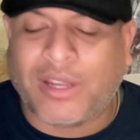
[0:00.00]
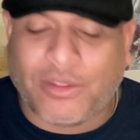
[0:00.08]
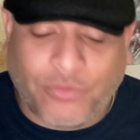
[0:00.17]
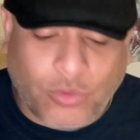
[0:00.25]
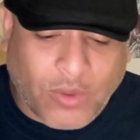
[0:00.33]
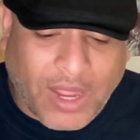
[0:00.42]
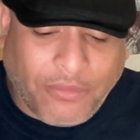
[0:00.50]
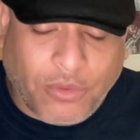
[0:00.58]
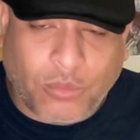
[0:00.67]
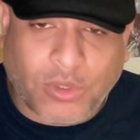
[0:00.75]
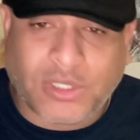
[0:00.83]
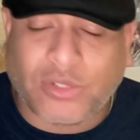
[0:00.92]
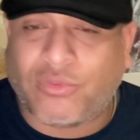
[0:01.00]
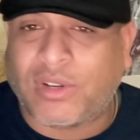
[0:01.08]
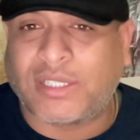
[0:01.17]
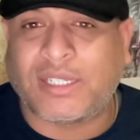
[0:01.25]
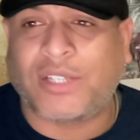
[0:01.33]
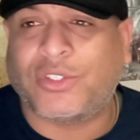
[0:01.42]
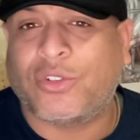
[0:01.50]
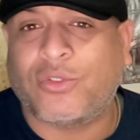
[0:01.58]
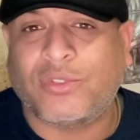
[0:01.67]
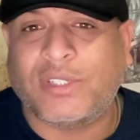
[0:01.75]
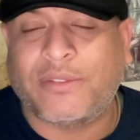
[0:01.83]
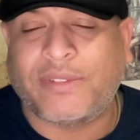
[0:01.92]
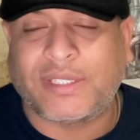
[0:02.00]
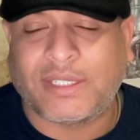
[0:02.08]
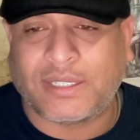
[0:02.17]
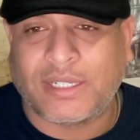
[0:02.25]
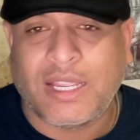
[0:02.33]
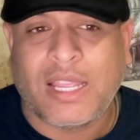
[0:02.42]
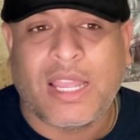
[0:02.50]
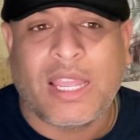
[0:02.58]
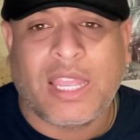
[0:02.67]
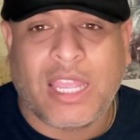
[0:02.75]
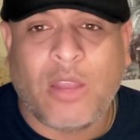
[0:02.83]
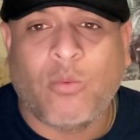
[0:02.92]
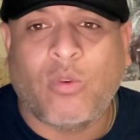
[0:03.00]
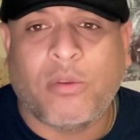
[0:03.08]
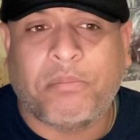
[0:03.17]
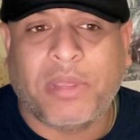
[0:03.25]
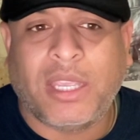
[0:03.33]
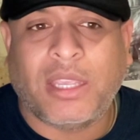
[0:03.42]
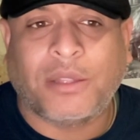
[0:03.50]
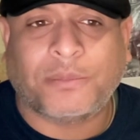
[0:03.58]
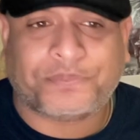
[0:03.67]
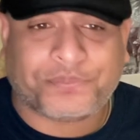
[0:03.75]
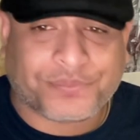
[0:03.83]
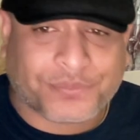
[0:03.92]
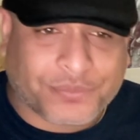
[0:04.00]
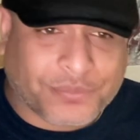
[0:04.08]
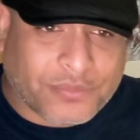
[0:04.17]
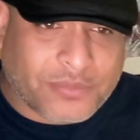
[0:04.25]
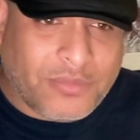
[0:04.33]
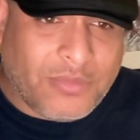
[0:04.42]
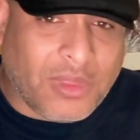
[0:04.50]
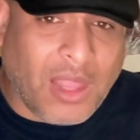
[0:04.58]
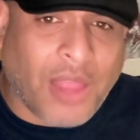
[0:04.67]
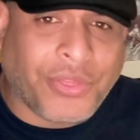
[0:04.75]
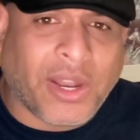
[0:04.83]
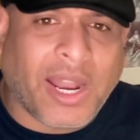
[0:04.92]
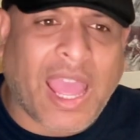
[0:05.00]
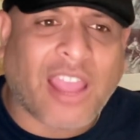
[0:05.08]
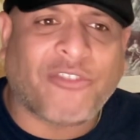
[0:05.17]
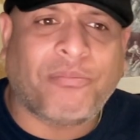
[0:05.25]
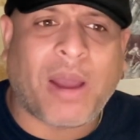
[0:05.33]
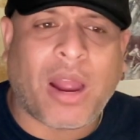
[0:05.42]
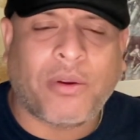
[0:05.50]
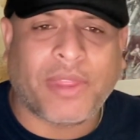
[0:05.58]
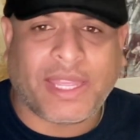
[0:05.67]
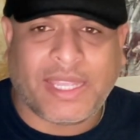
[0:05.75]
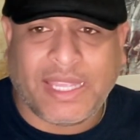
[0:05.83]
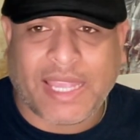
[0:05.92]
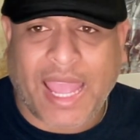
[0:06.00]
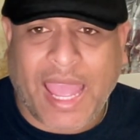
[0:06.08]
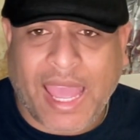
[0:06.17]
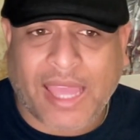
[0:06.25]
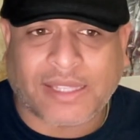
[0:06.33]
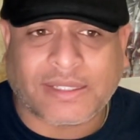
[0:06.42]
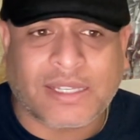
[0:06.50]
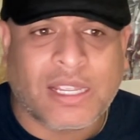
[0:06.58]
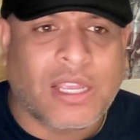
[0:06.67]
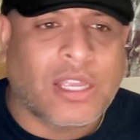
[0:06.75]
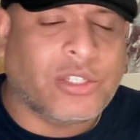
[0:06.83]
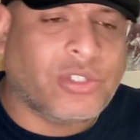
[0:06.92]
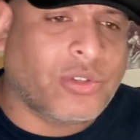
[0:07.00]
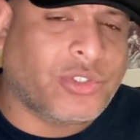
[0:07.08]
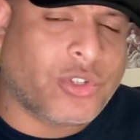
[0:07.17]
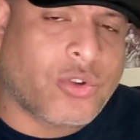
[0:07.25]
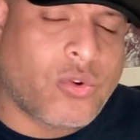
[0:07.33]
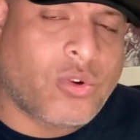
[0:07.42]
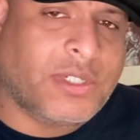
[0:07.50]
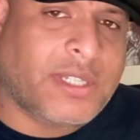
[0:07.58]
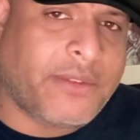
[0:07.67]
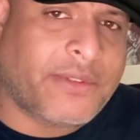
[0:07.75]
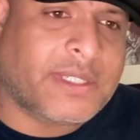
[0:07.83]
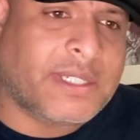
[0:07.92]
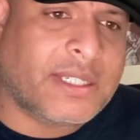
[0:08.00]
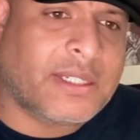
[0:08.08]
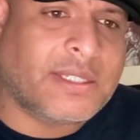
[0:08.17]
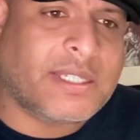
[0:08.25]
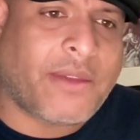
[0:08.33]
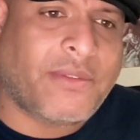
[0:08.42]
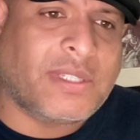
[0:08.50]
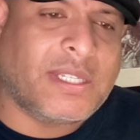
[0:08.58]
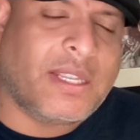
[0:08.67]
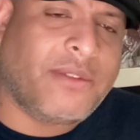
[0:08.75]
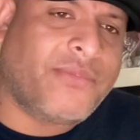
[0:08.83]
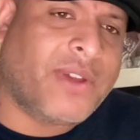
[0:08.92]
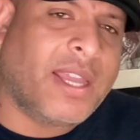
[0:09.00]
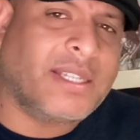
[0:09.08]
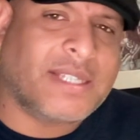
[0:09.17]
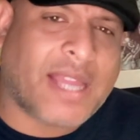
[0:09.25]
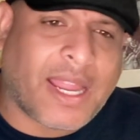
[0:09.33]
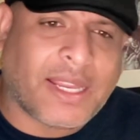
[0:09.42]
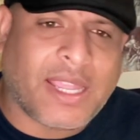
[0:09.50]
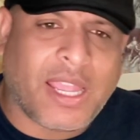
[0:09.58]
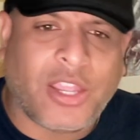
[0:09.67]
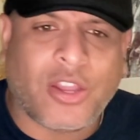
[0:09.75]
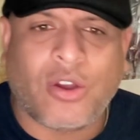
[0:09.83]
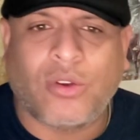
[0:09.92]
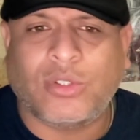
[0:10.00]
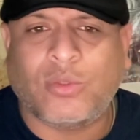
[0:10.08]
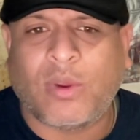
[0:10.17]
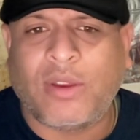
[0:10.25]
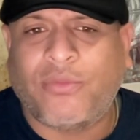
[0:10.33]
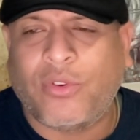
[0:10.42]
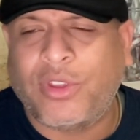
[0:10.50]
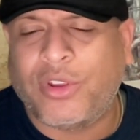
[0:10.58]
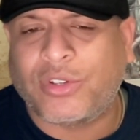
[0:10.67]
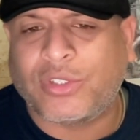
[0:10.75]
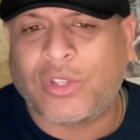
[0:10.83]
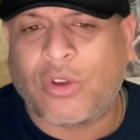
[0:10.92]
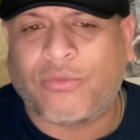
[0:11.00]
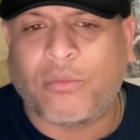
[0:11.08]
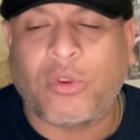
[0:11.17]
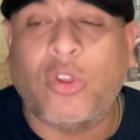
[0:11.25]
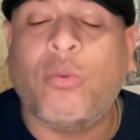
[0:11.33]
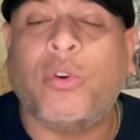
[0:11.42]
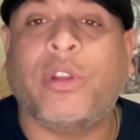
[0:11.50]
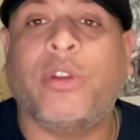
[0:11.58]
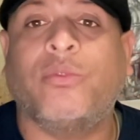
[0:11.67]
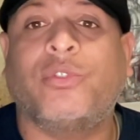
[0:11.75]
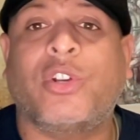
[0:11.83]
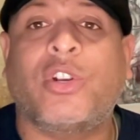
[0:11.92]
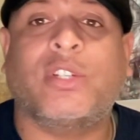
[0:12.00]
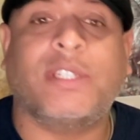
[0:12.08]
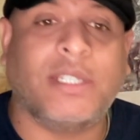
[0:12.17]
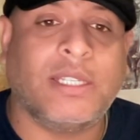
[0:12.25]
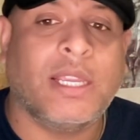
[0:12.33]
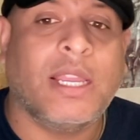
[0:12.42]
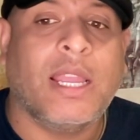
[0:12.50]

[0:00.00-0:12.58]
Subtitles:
If you ever were to criticize Shakur Stevenson, it would be on the lack of power that he has. So Shakur Stevenson, 17 fights, 9 KOs, 24 years old, from Newark, New Jersey.